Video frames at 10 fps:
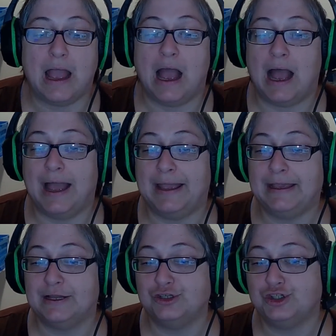I
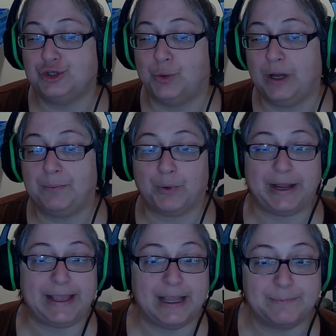enjoy
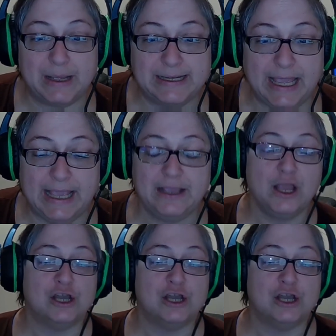breaking up my day.